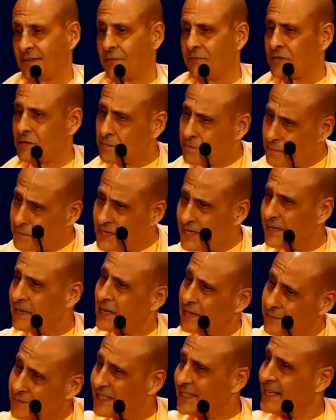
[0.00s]
She was
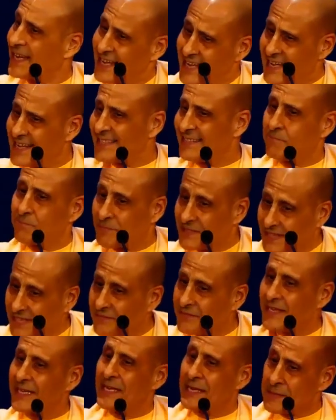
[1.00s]
beating him on the head,
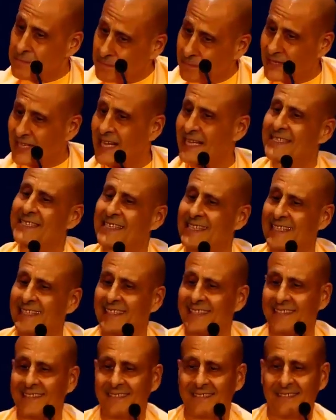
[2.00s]
giving him
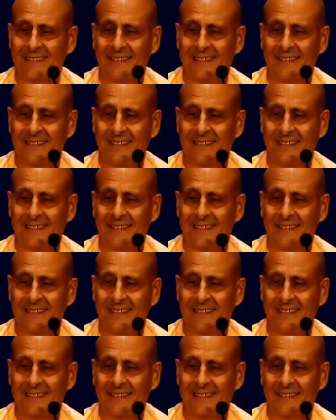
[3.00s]
blessing.